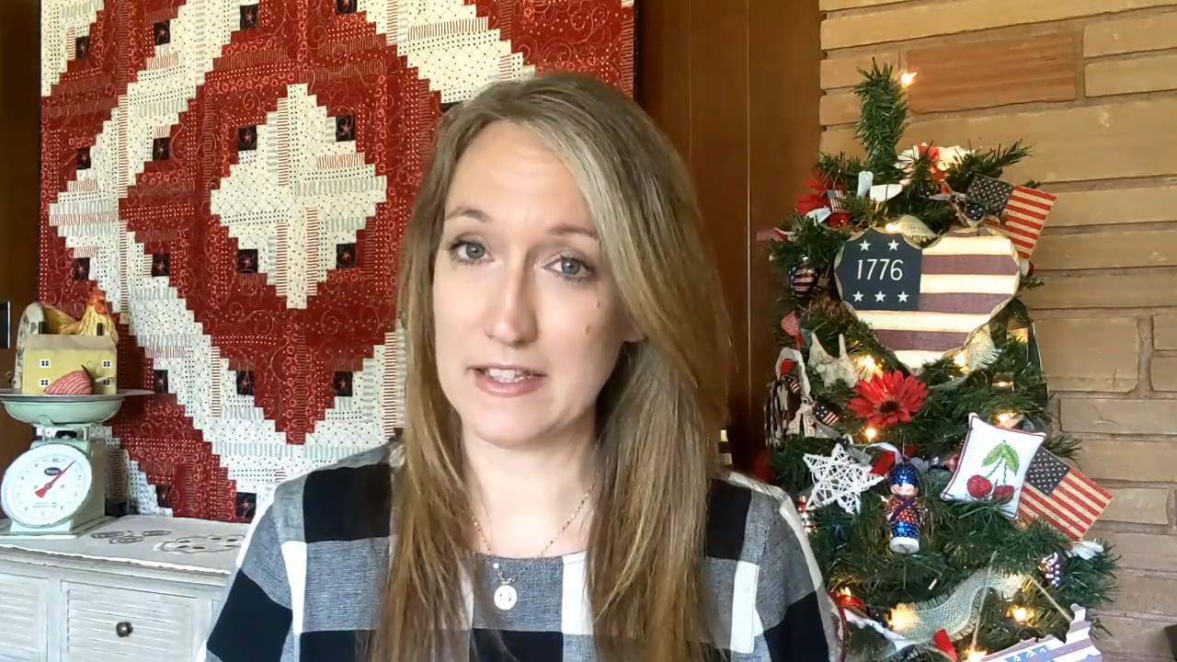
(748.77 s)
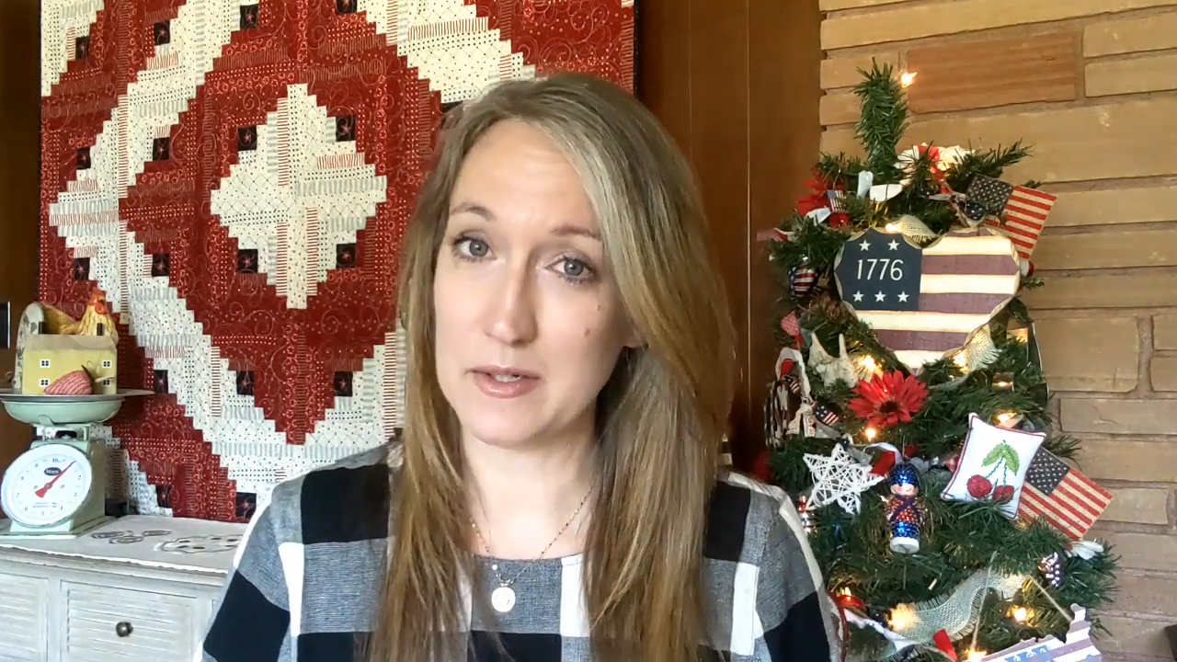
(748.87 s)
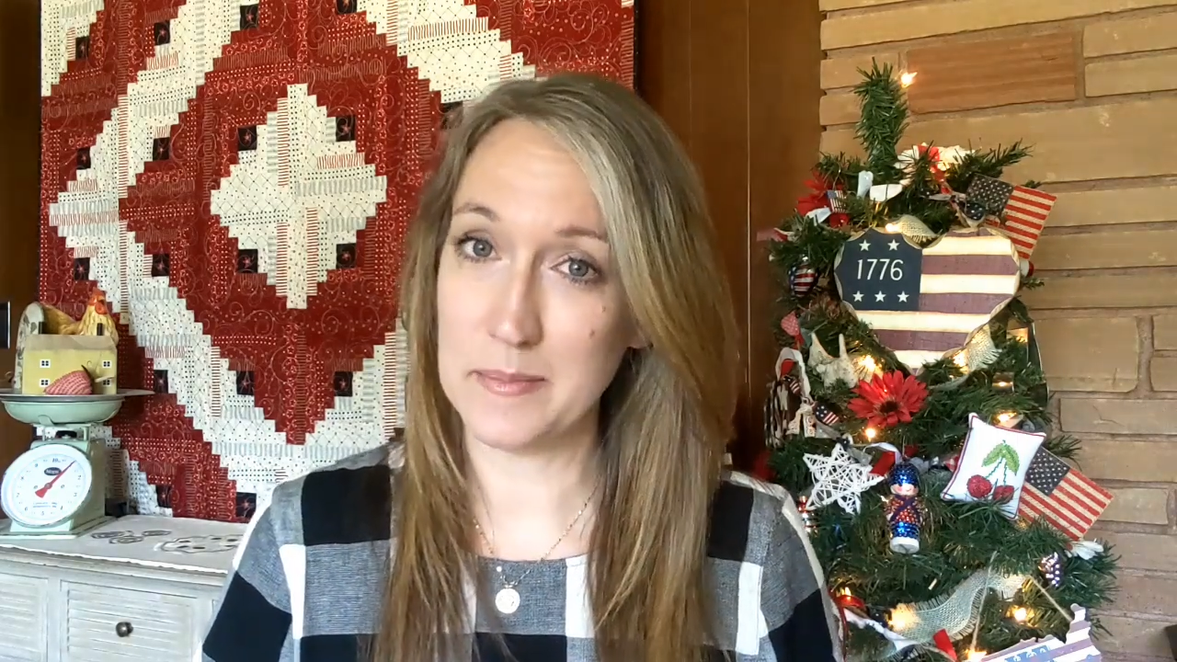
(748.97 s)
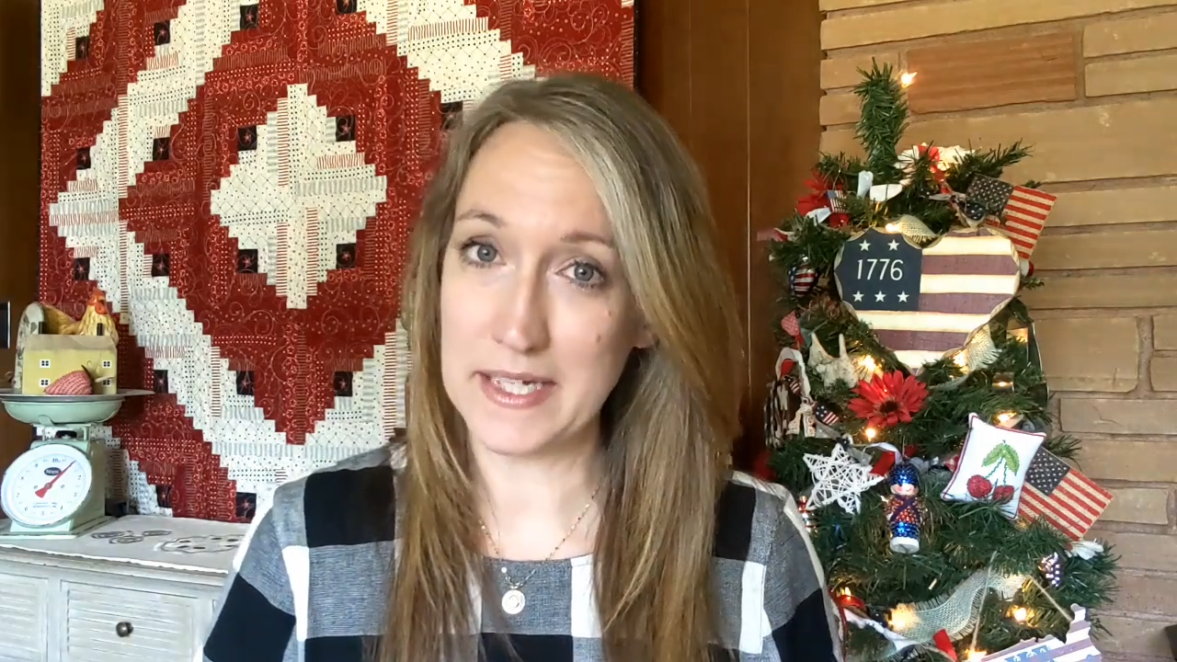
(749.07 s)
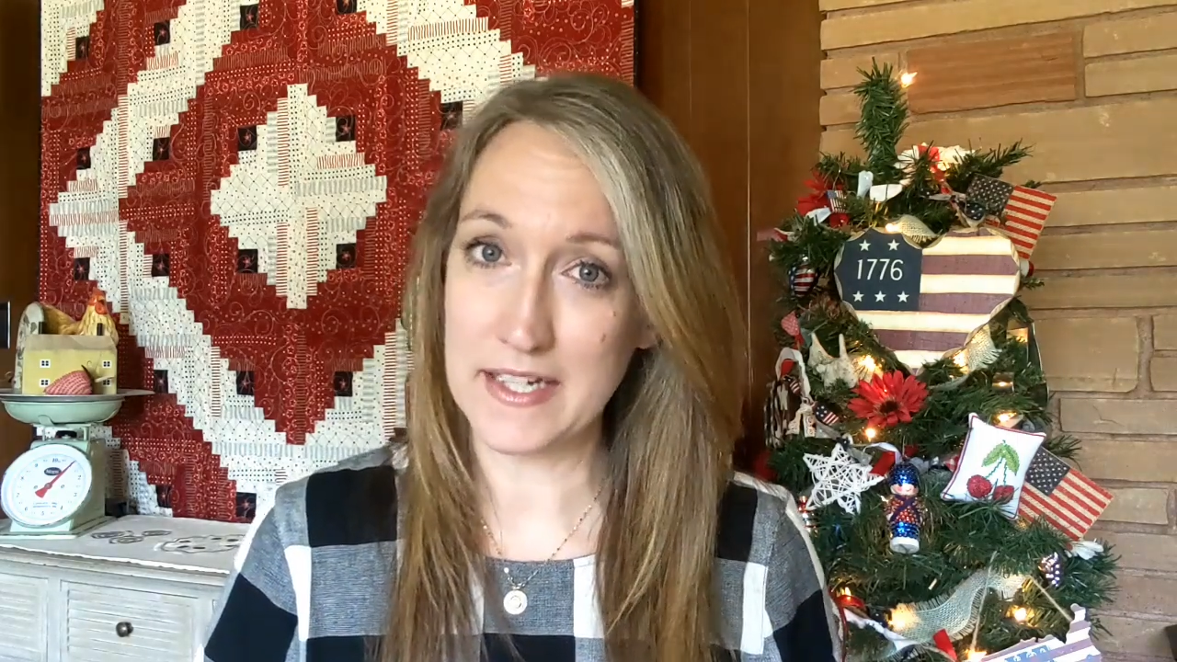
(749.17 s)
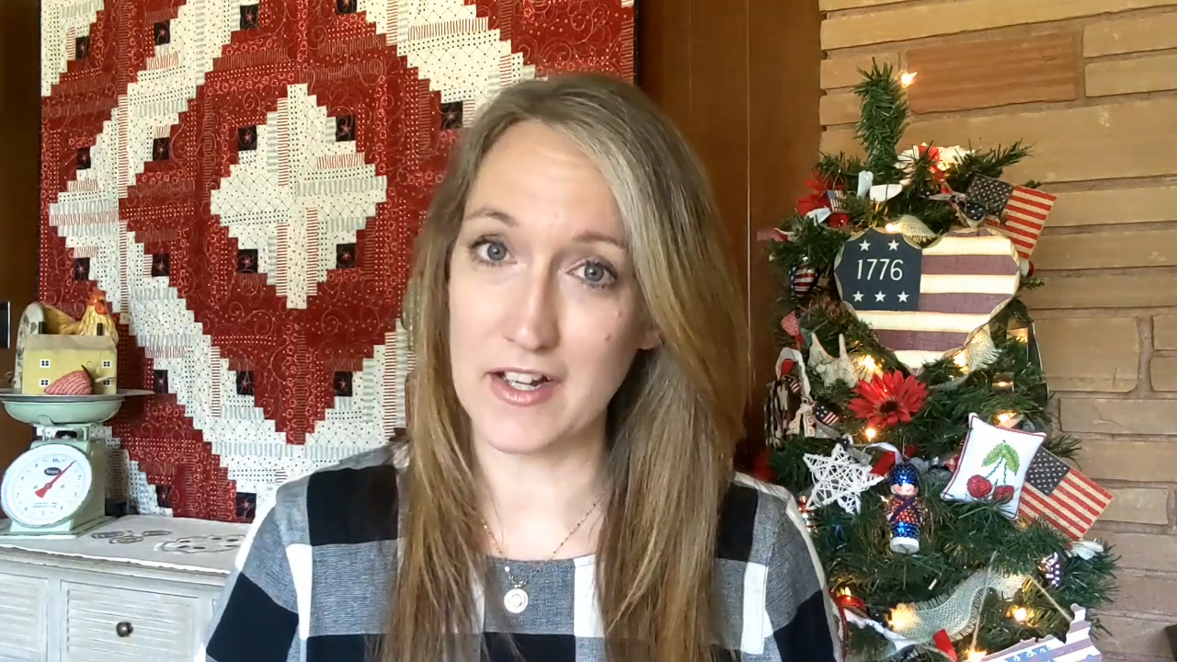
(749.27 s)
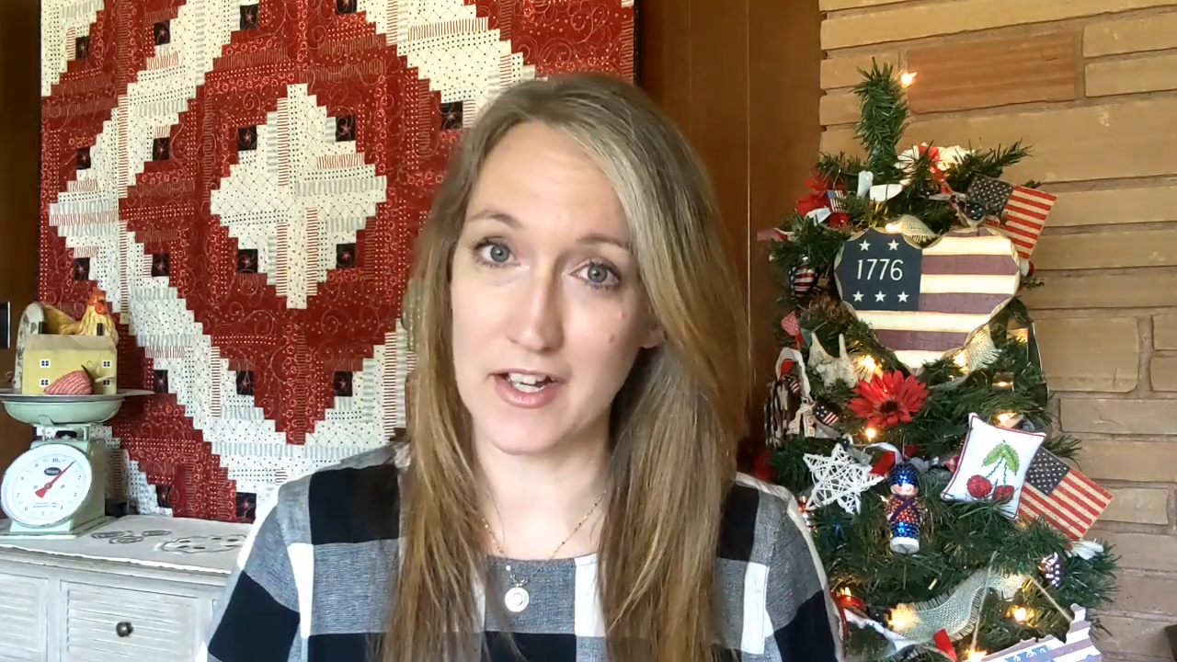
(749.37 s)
a little bit